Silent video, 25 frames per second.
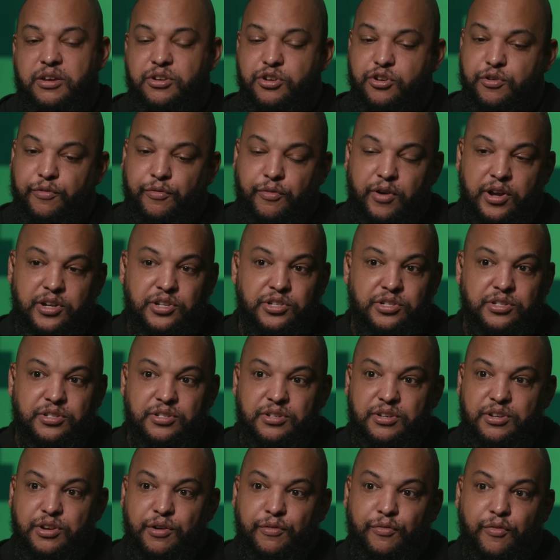Your
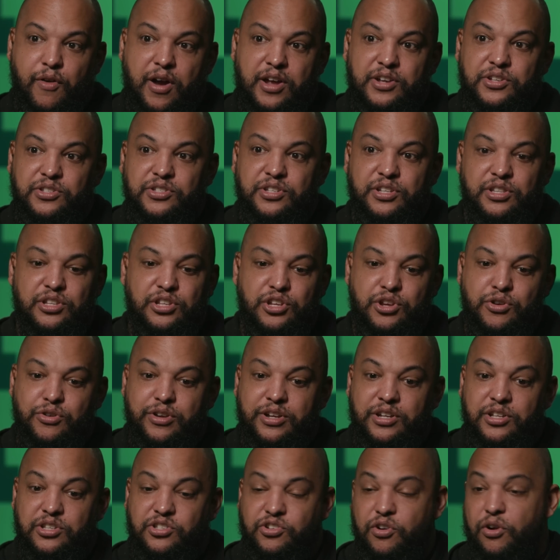friends in the
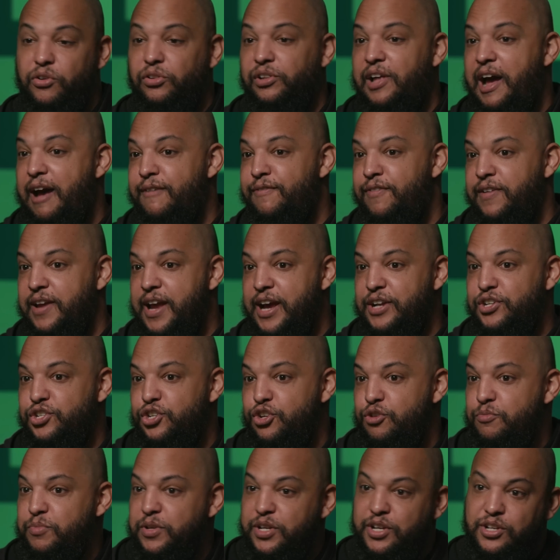unit start laughing
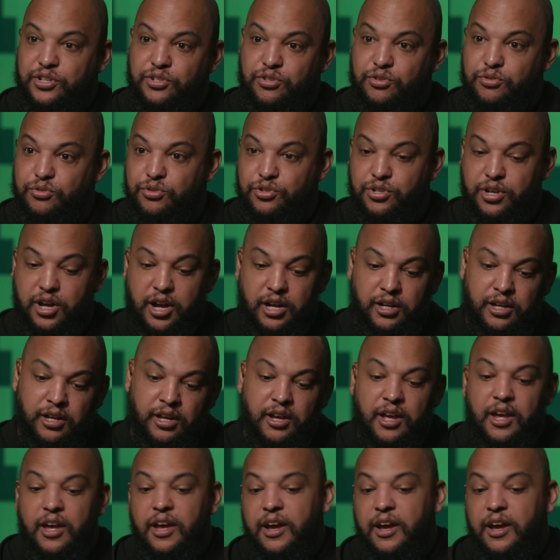at you because you suck.